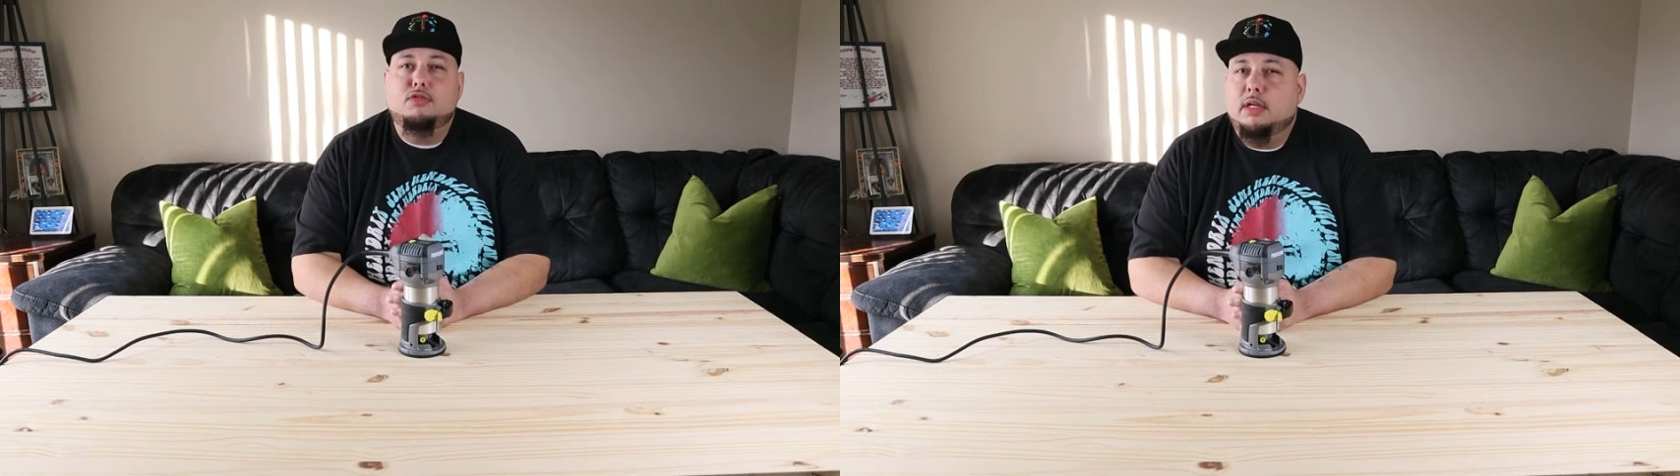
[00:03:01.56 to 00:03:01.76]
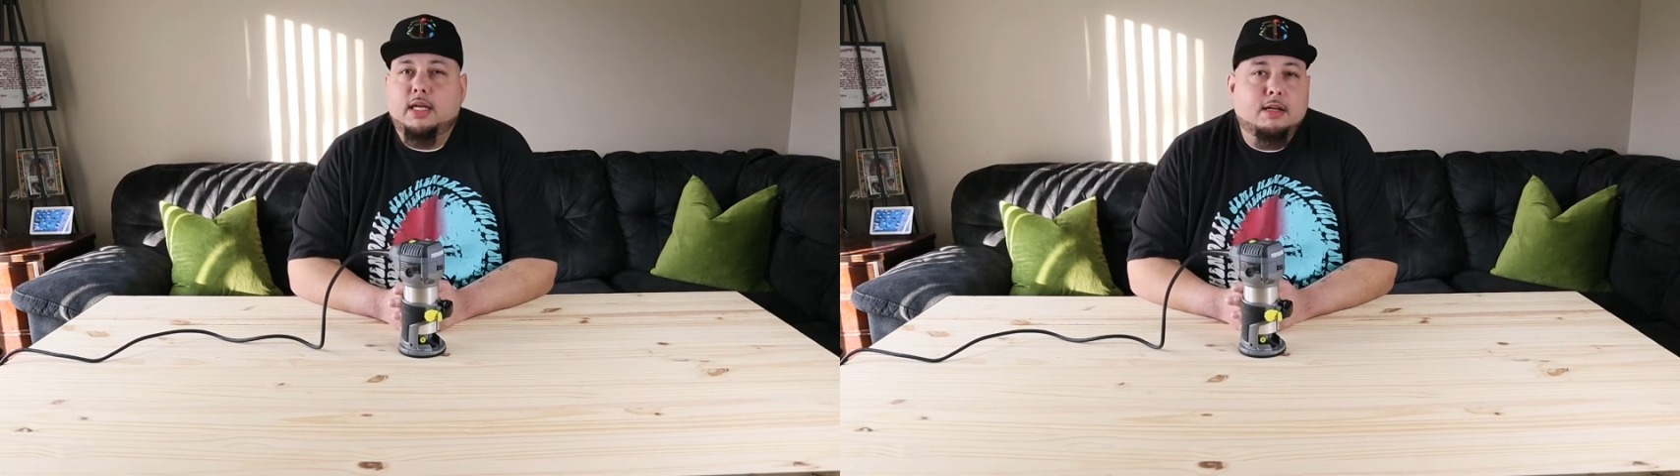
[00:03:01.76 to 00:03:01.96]
you
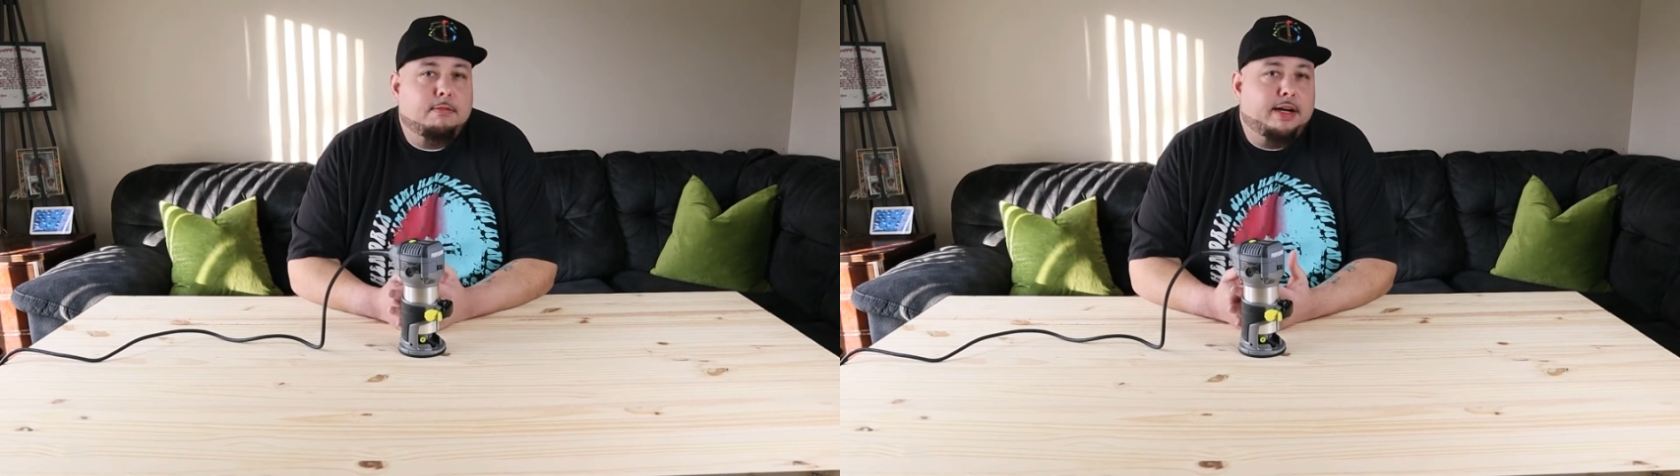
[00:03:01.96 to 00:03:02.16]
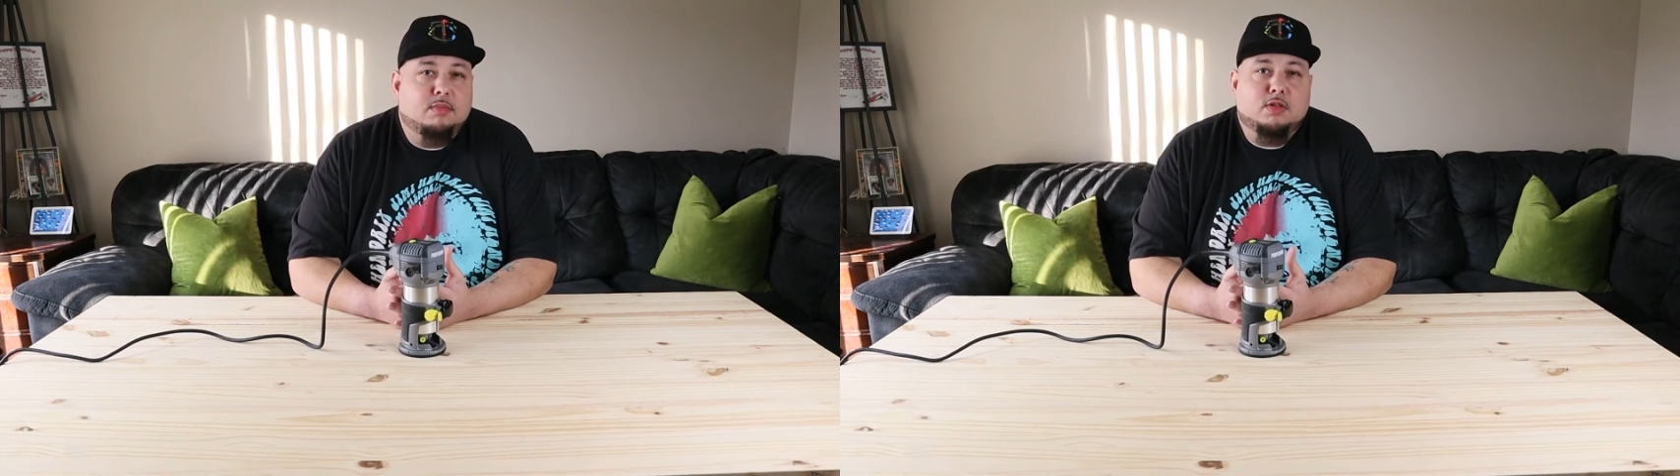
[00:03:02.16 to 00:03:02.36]
need a
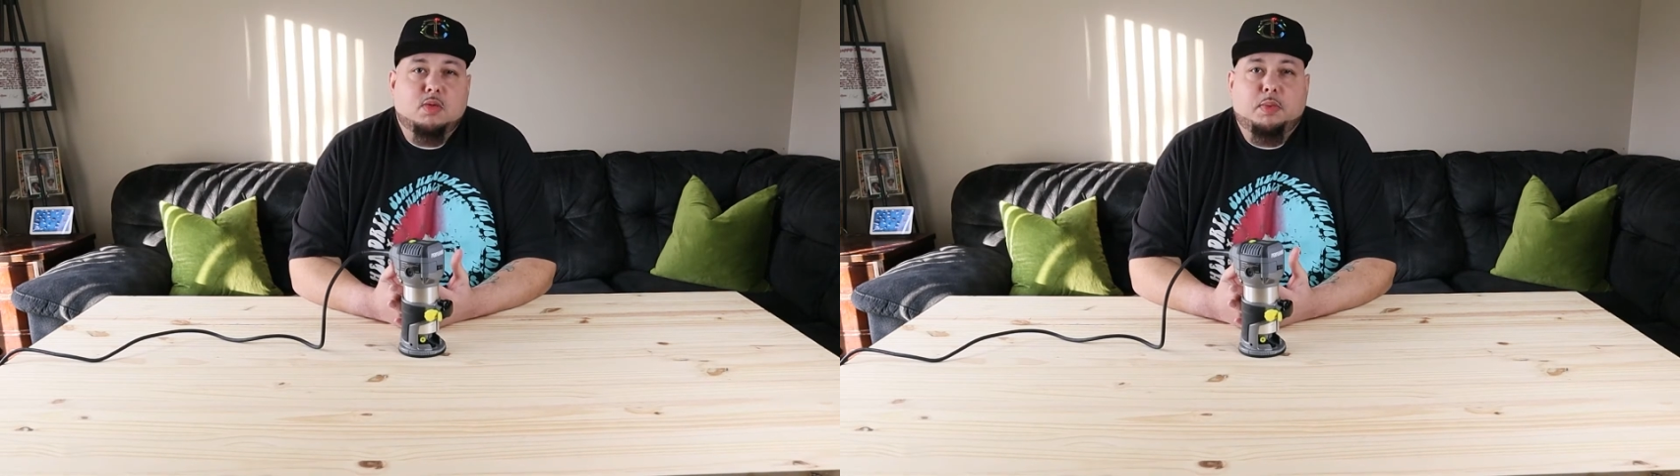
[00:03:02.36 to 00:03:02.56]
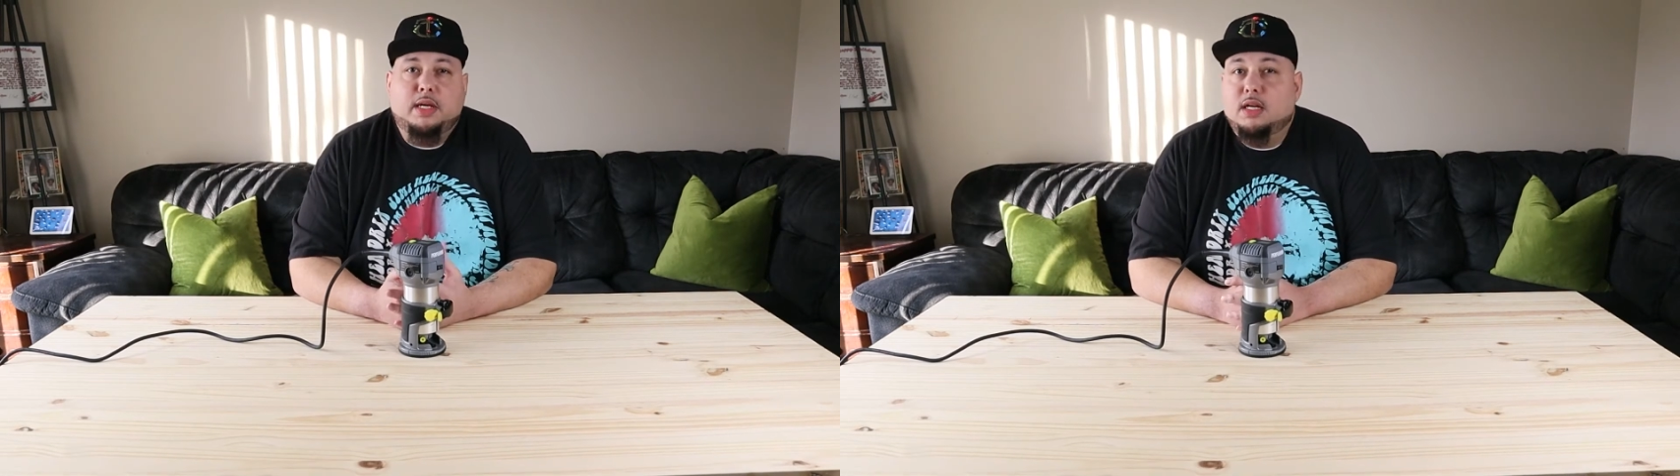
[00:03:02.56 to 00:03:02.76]
variable
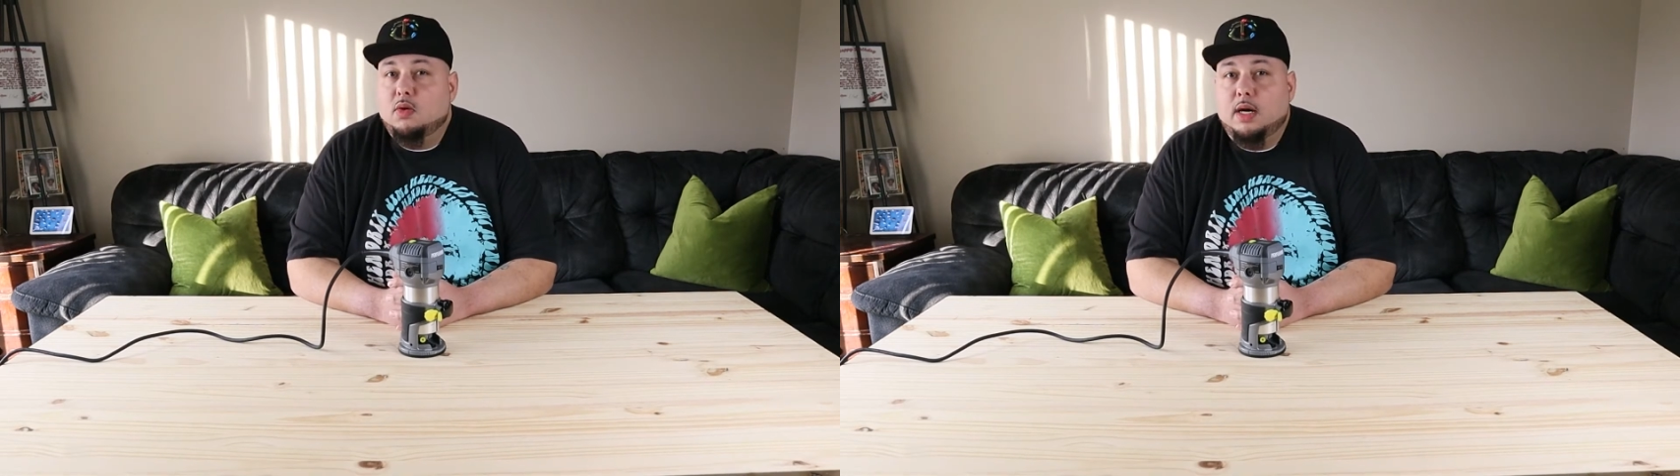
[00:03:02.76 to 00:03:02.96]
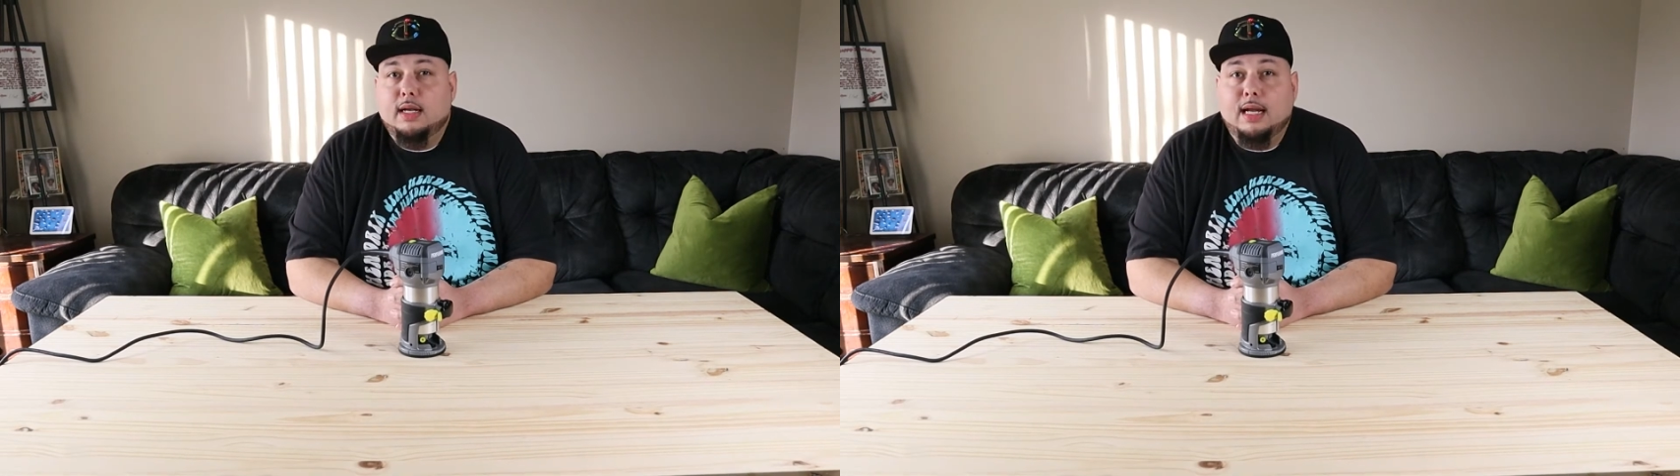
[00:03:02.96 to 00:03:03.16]
speed or
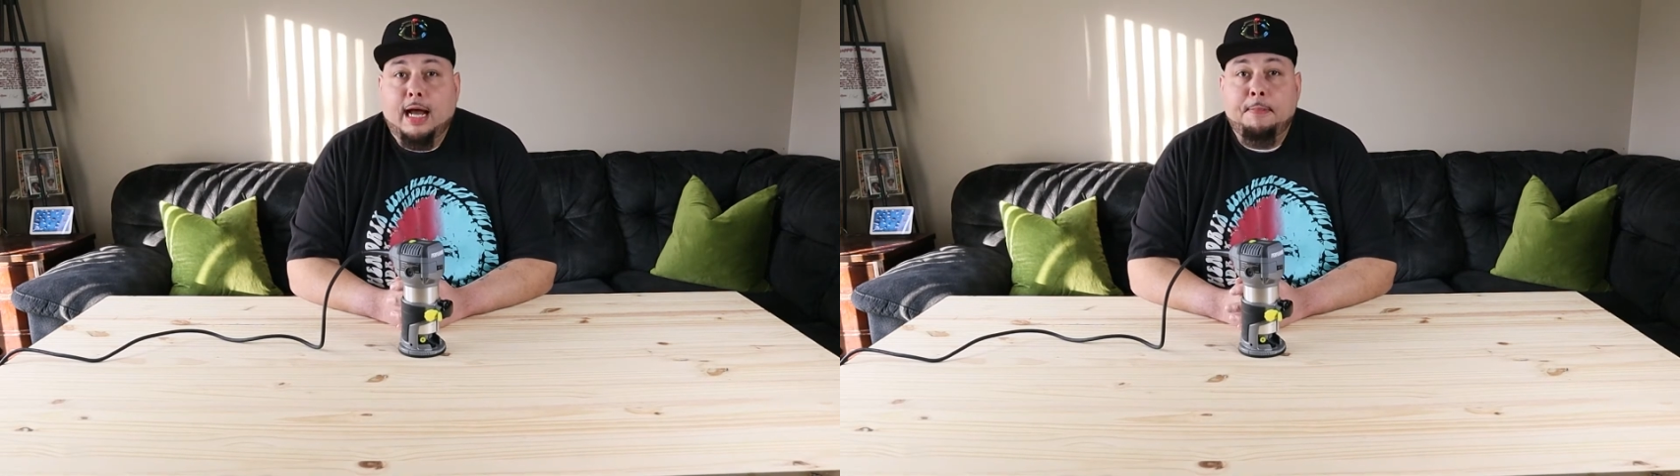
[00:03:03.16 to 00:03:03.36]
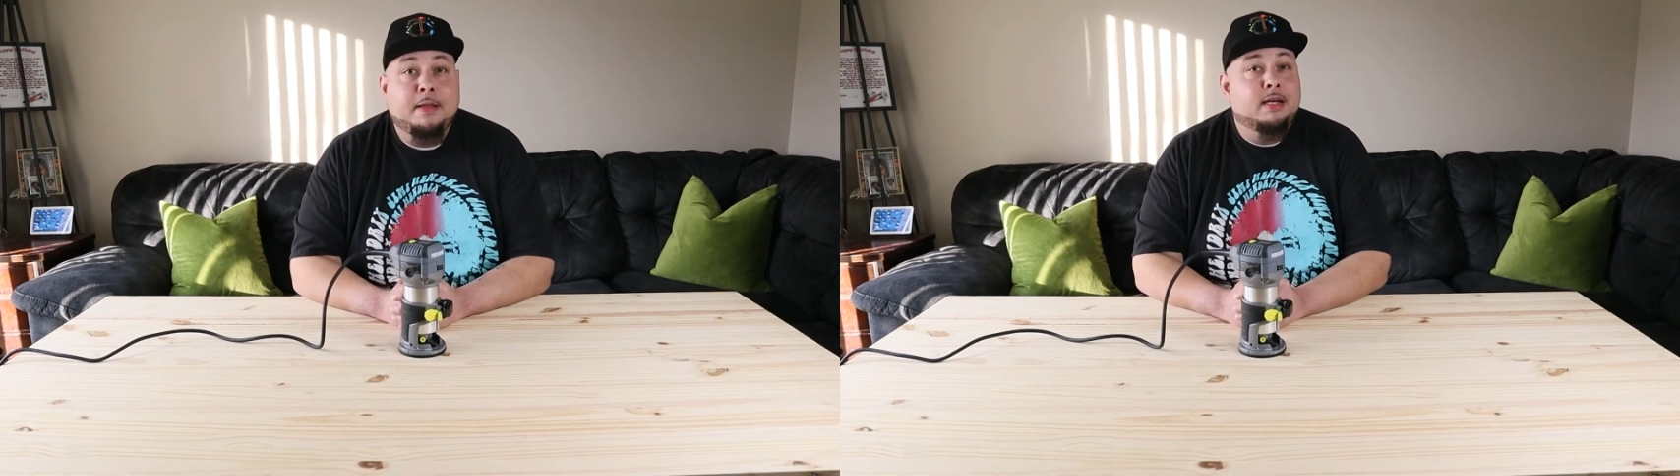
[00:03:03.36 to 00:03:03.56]

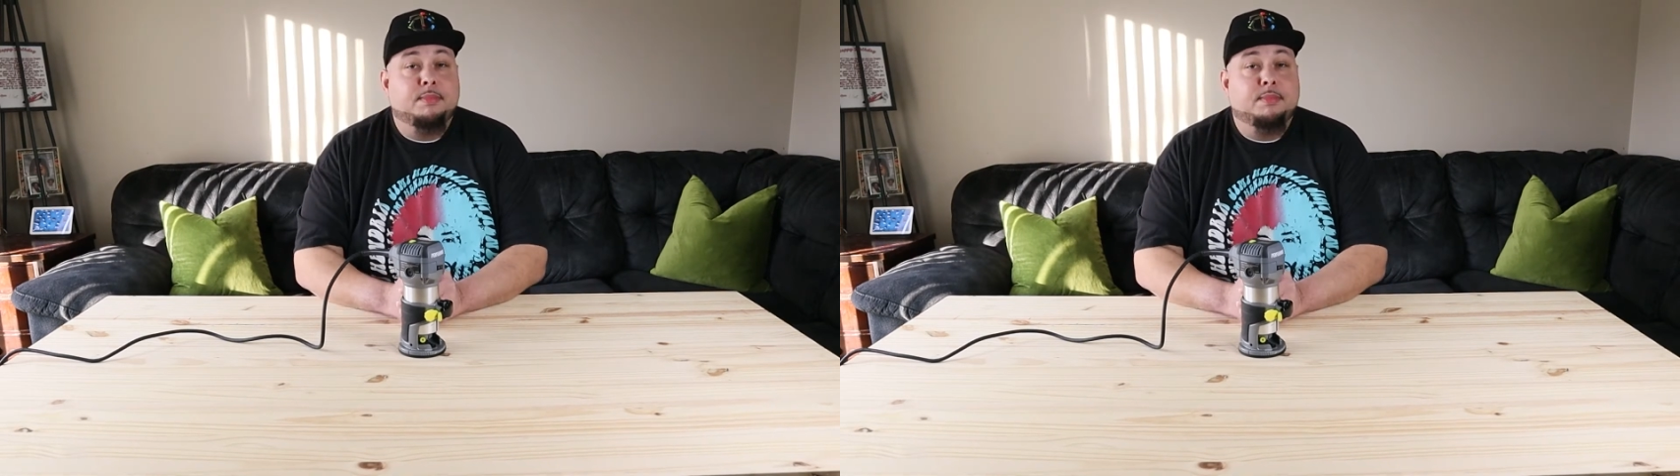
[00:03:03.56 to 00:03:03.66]
whatnot